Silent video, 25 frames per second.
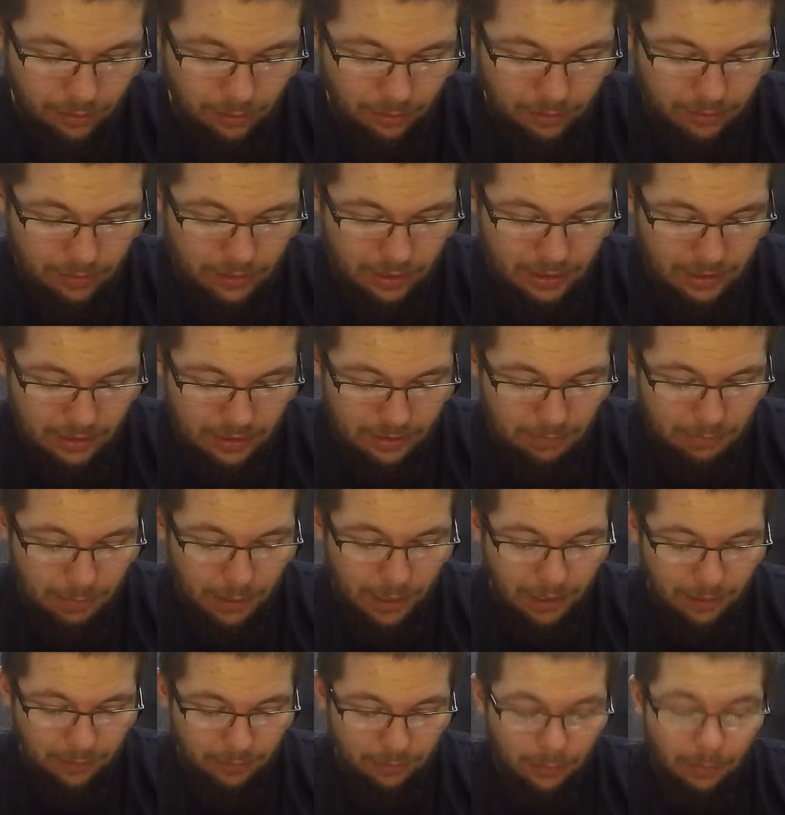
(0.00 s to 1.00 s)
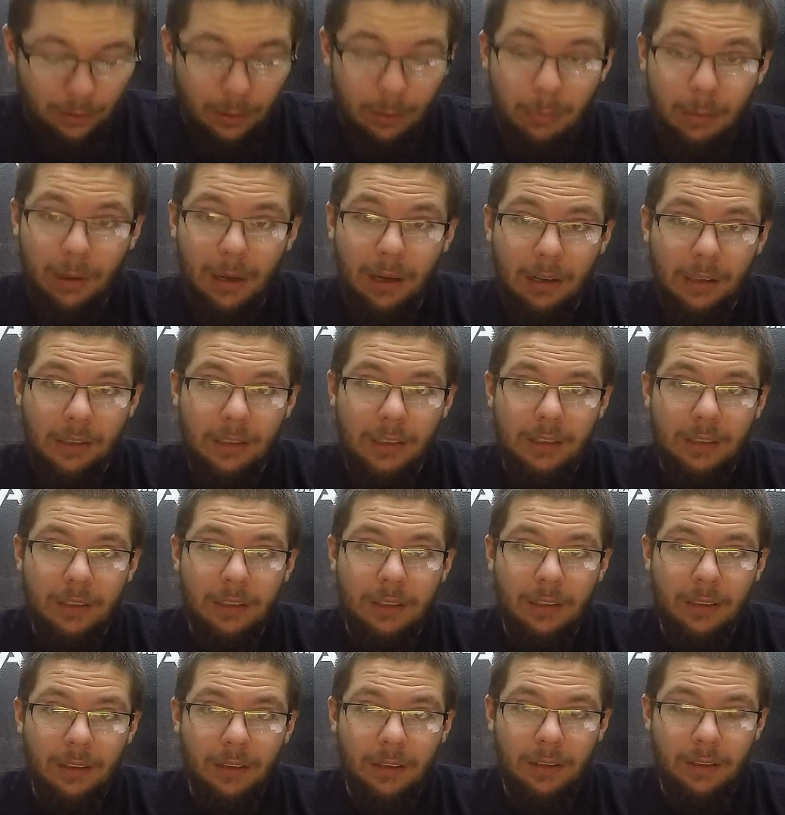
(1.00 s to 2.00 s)
This is bang for the buck,
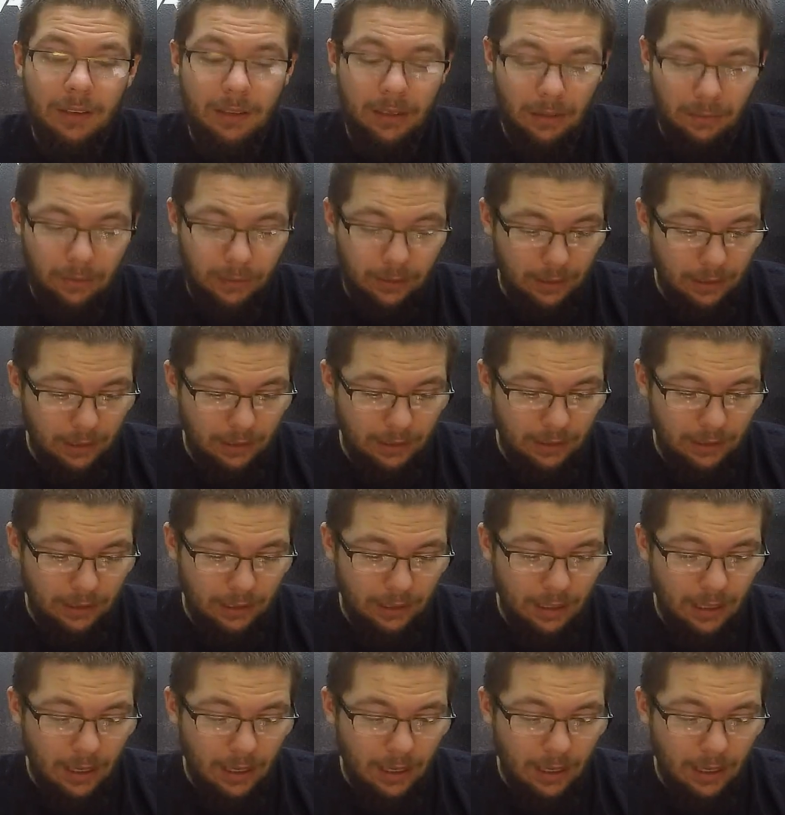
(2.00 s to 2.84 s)
definitely.